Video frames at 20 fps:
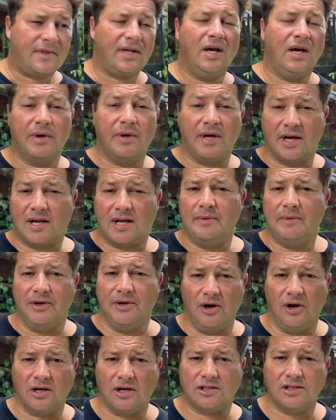We're going to come in
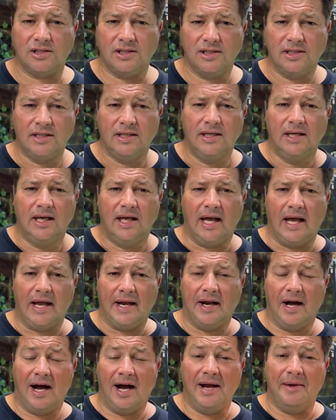hot,
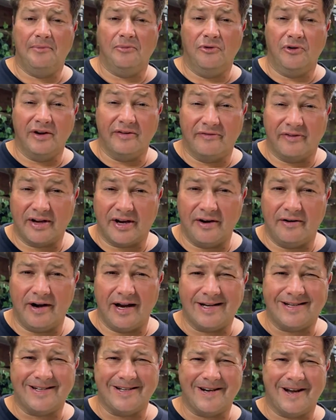and I am
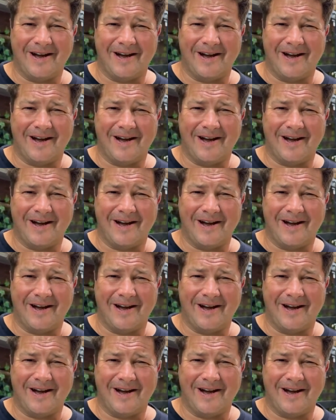revigorated.